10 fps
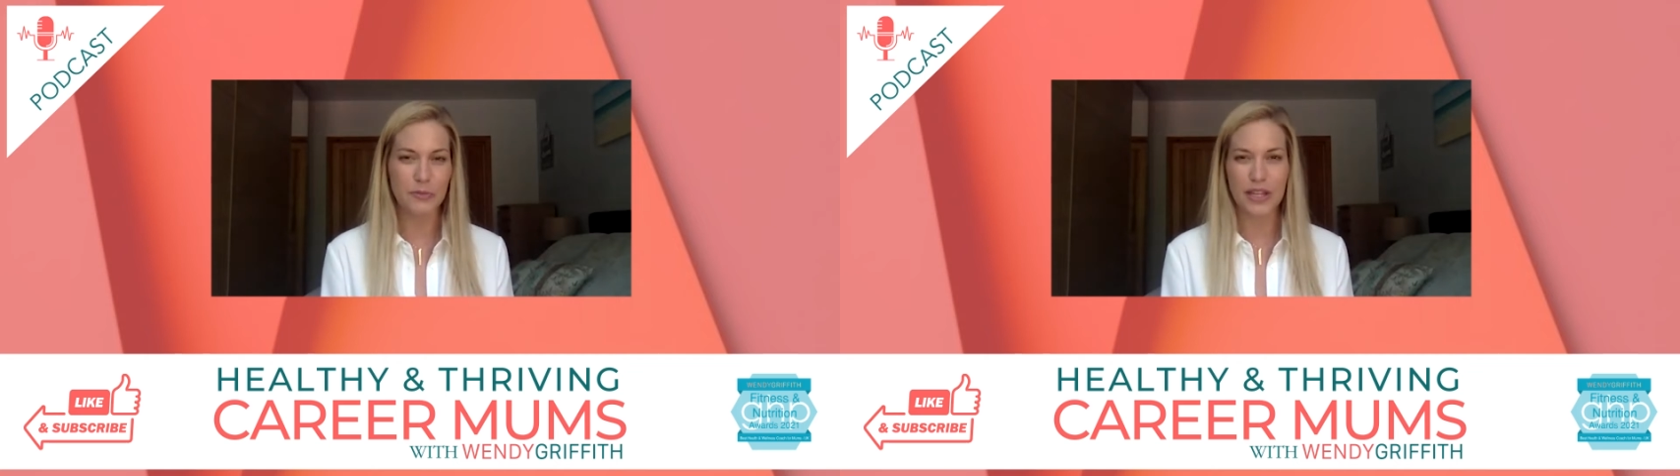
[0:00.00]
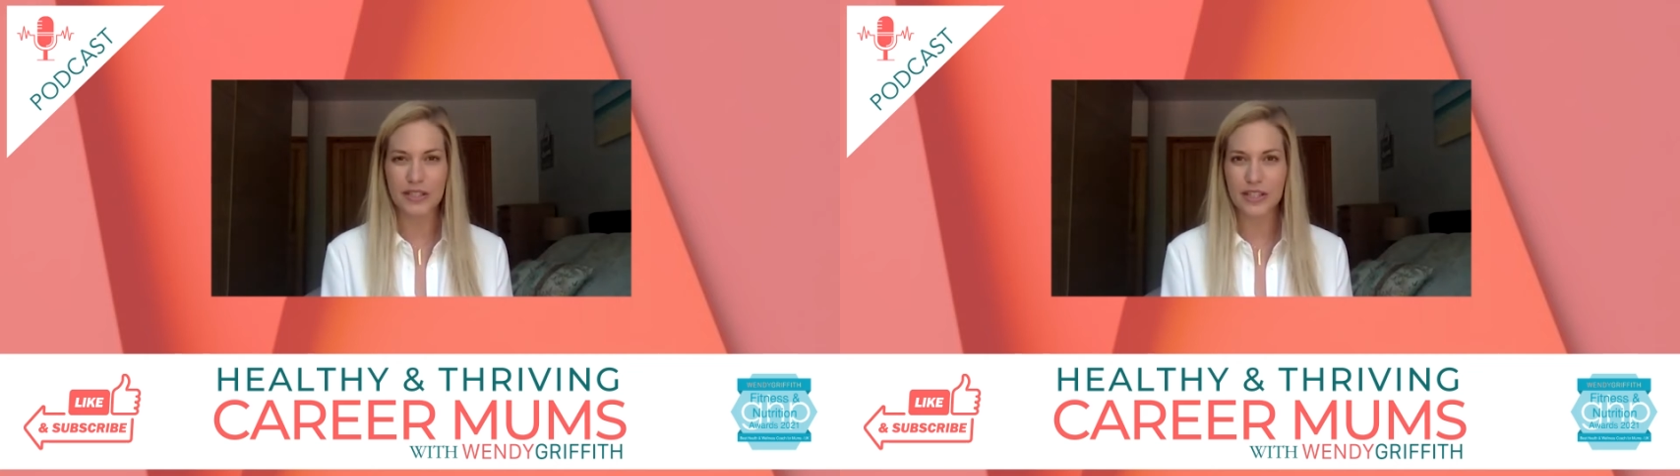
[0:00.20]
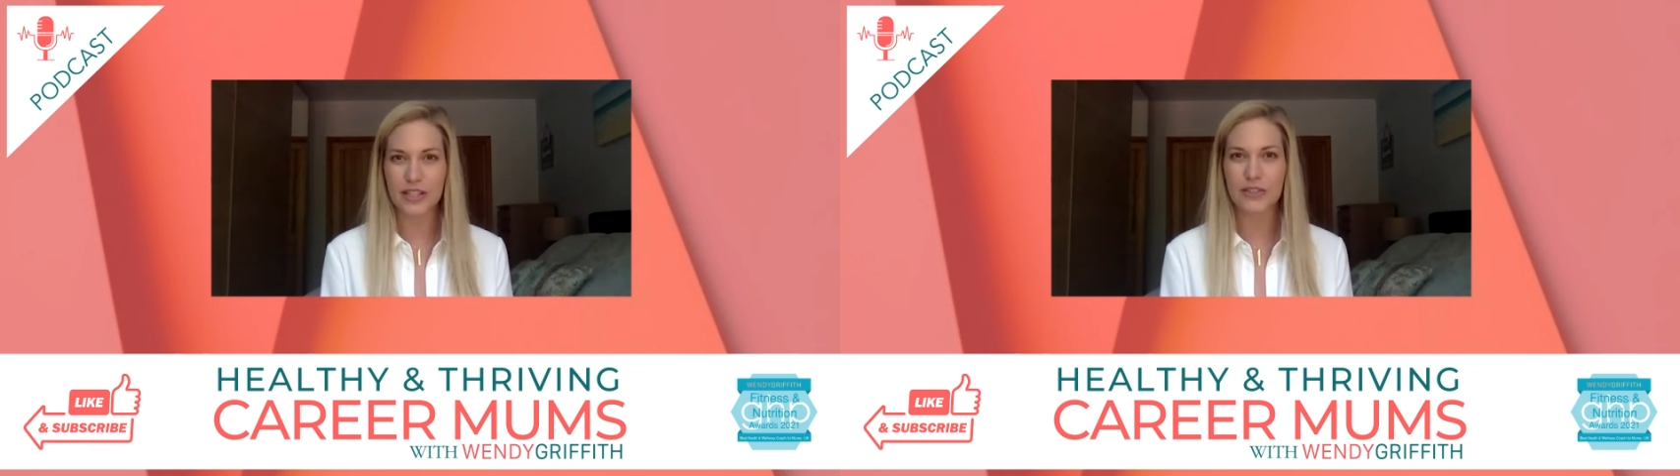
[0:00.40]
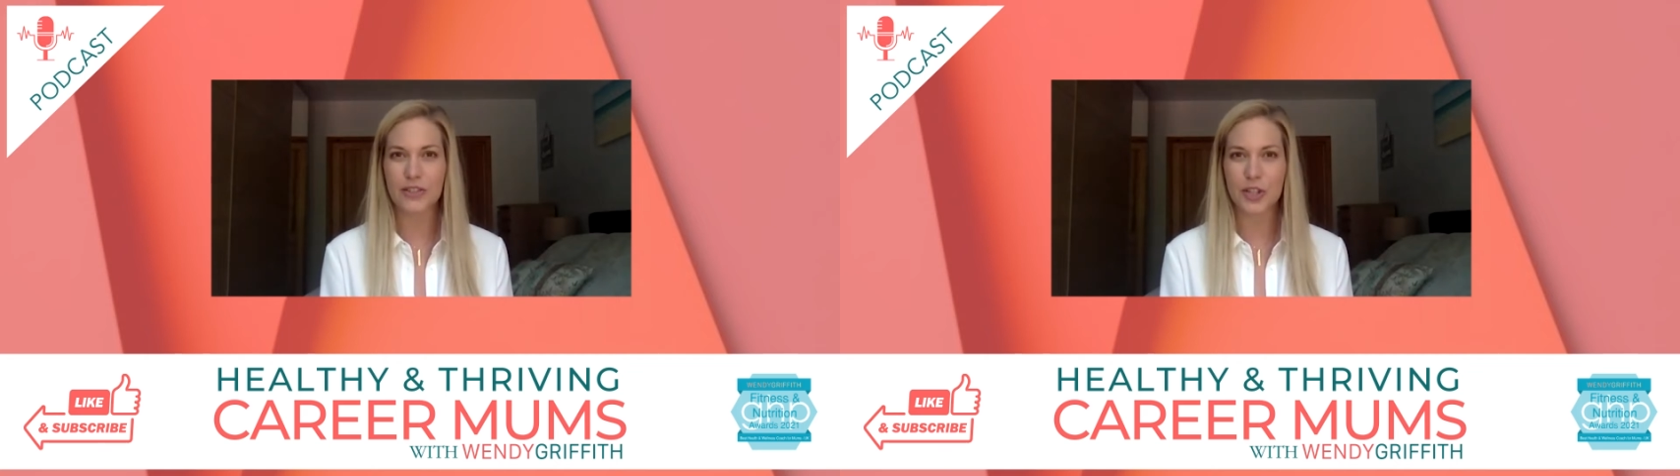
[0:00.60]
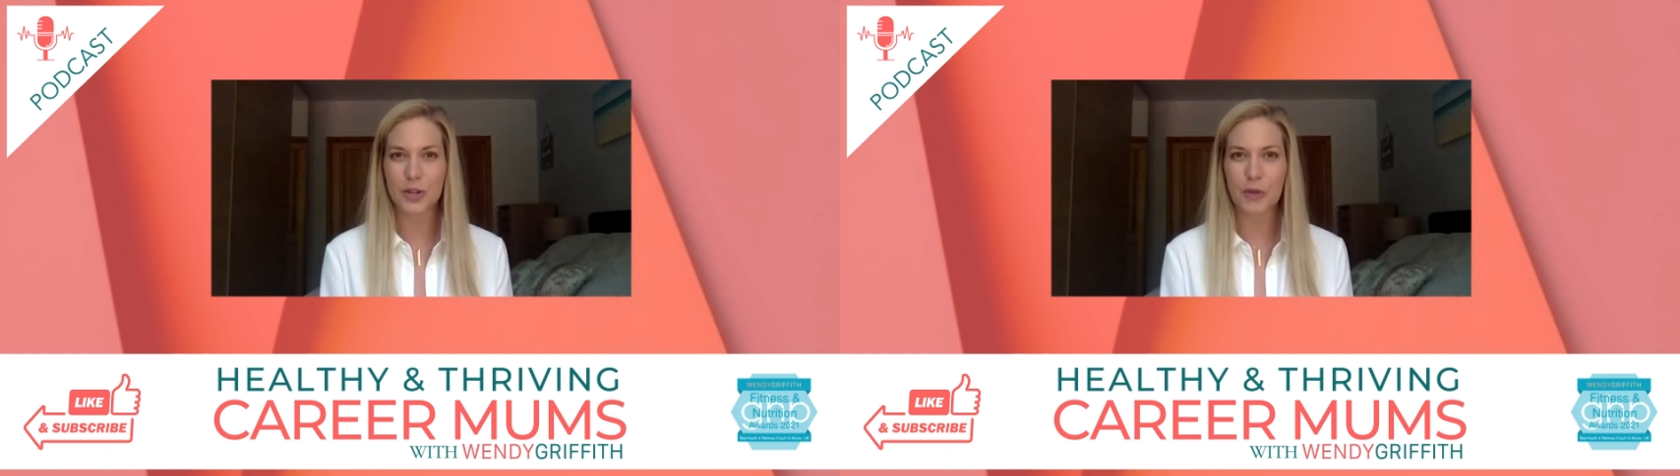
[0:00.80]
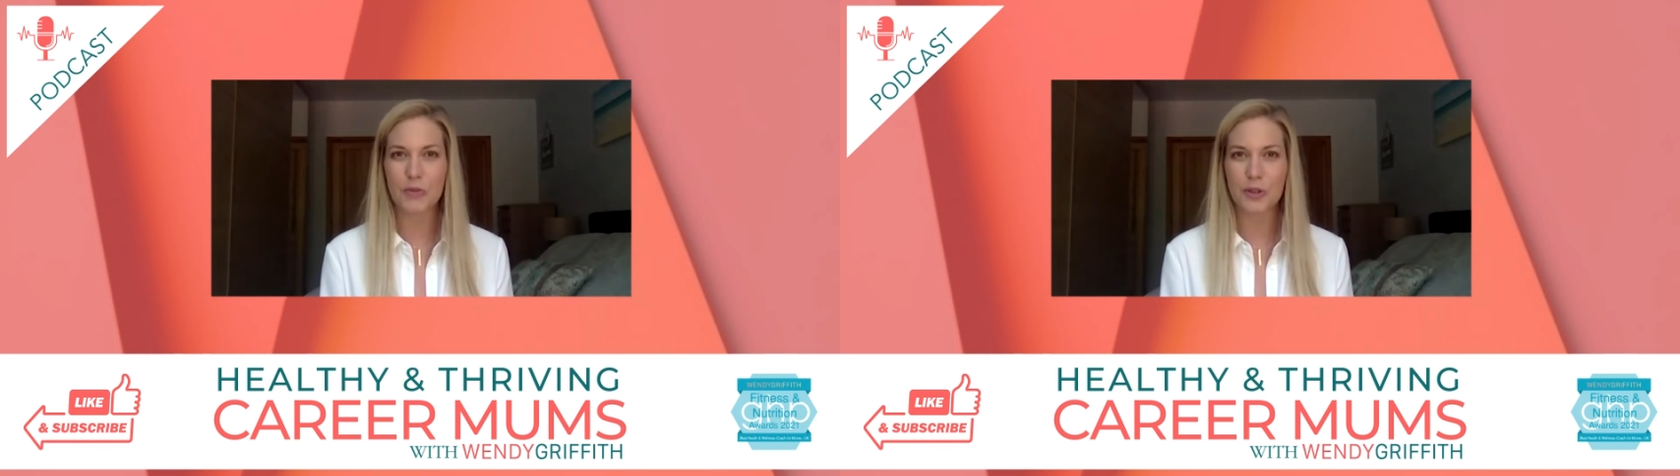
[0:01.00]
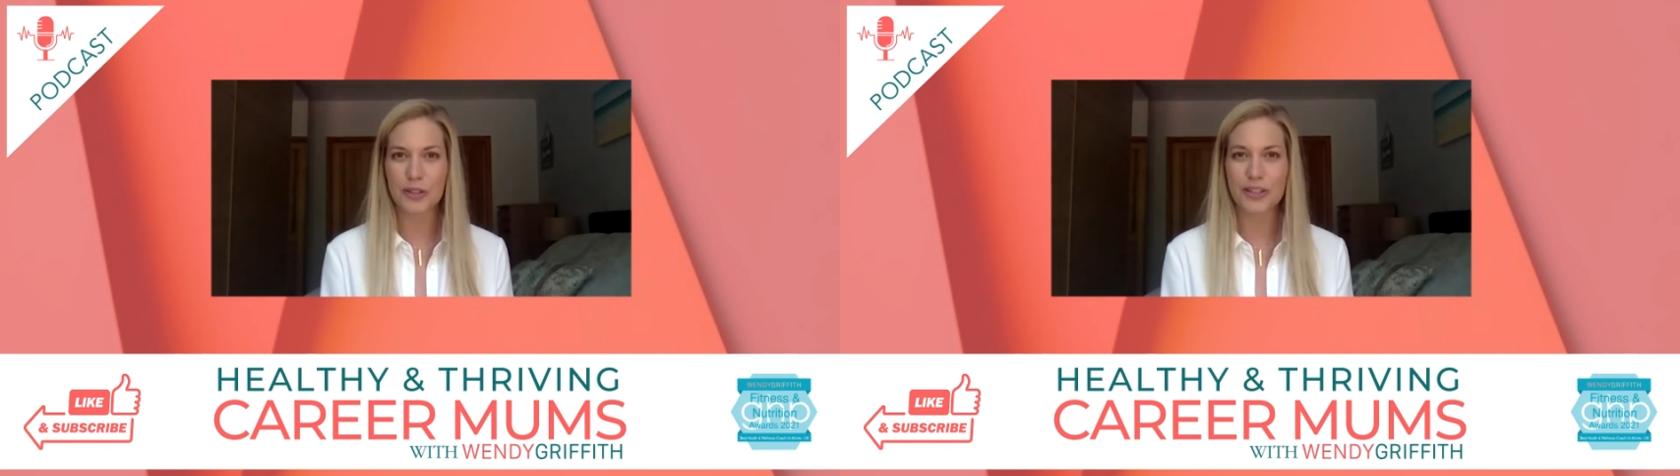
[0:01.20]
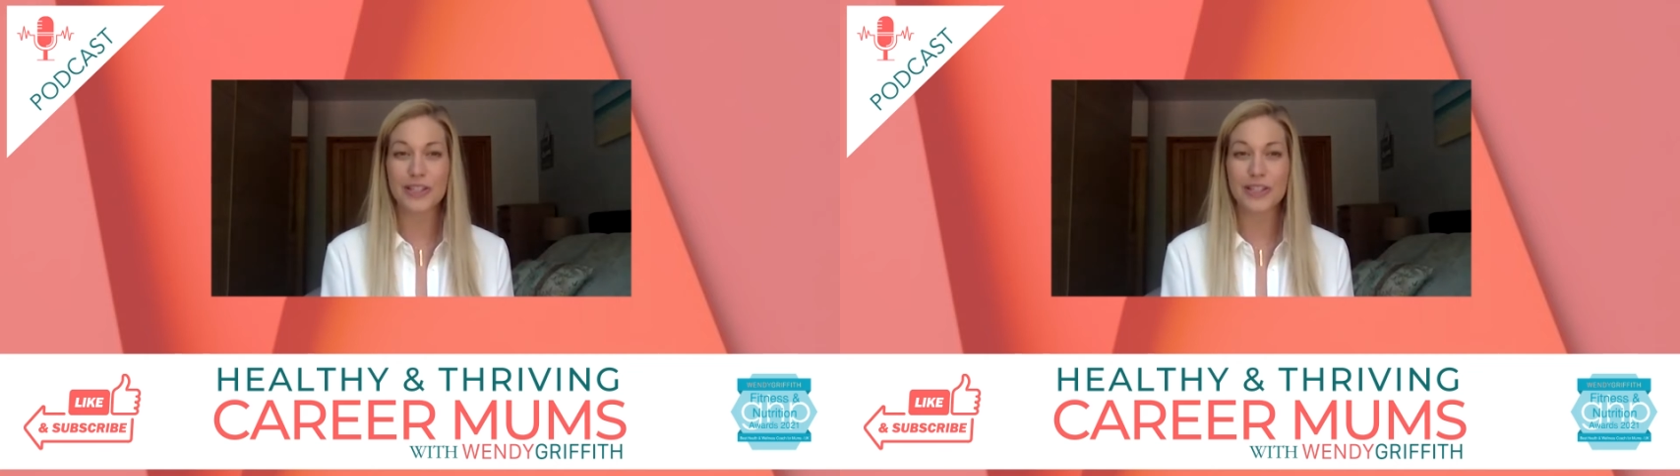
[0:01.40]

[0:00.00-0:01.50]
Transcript: me to do what I'm doing,